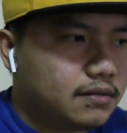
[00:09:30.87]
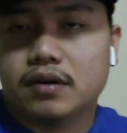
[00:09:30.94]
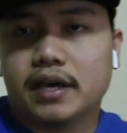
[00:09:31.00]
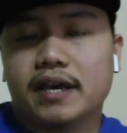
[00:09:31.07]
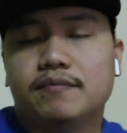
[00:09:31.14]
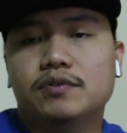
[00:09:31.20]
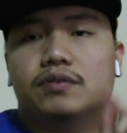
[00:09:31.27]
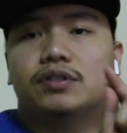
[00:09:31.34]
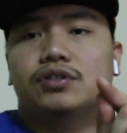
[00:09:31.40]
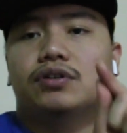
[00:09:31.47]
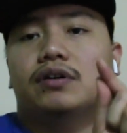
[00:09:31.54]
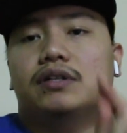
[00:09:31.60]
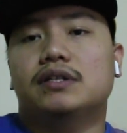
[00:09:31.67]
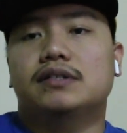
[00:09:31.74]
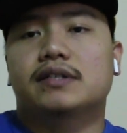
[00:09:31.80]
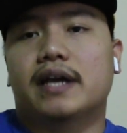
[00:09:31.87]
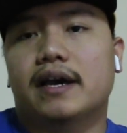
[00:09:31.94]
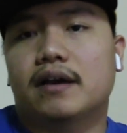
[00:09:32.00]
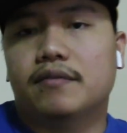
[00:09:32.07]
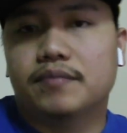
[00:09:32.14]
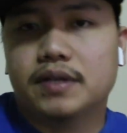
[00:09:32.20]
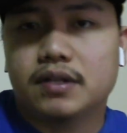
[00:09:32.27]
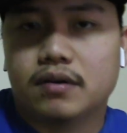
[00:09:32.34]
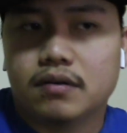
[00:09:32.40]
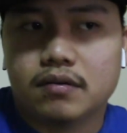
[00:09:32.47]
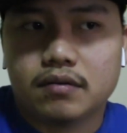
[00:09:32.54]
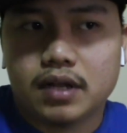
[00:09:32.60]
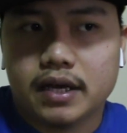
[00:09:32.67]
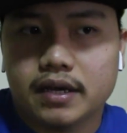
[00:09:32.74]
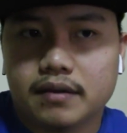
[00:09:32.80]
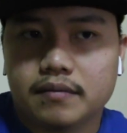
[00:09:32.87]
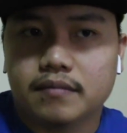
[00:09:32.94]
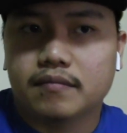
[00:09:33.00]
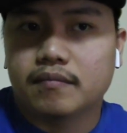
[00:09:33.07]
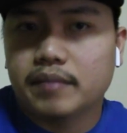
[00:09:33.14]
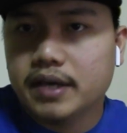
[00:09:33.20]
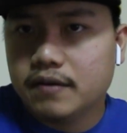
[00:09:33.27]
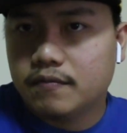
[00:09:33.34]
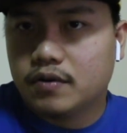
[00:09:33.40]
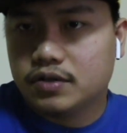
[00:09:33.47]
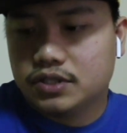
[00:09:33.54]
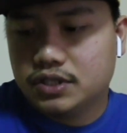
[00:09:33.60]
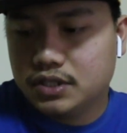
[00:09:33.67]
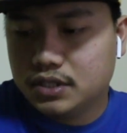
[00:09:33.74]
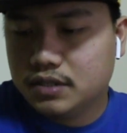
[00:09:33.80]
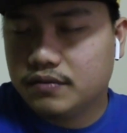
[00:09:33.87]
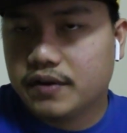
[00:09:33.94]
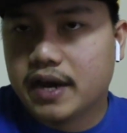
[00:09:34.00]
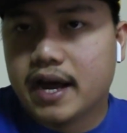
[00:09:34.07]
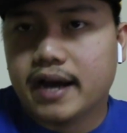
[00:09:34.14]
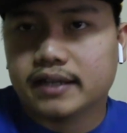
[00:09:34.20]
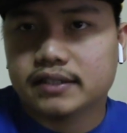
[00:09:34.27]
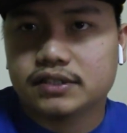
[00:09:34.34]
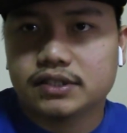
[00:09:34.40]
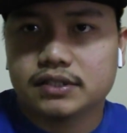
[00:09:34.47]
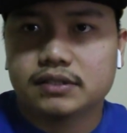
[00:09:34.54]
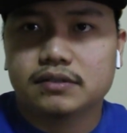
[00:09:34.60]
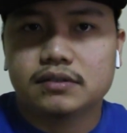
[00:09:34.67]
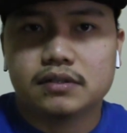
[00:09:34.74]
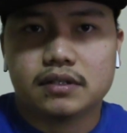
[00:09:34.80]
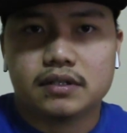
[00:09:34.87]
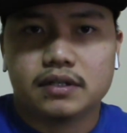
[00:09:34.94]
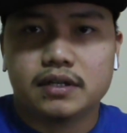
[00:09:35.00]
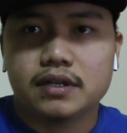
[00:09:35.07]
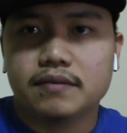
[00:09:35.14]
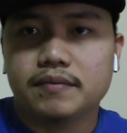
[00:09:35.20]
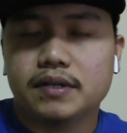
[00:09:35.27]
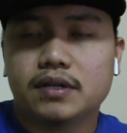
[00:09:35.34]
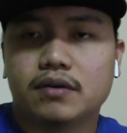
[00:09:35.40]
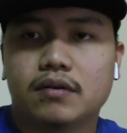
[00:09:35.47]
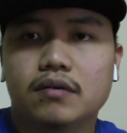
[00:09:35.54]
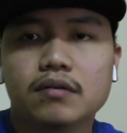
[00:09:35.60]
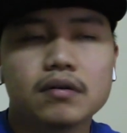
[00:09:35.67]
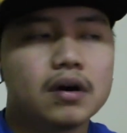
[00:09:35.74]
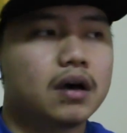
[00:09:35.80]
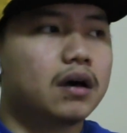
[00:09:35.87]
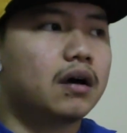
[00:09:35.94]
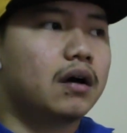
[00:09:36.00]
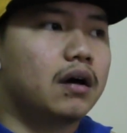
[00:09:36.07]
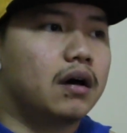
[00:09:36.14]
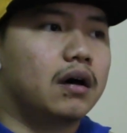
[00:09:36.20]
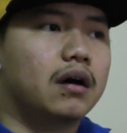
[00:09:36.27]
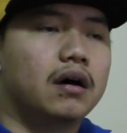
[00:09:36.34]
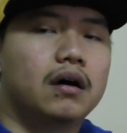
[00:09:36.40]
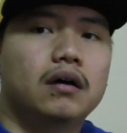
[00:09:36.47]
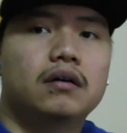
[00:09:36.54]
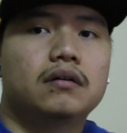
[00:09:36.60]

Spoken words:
If you enjoy this kind of video, like me watching reaction any video, uh,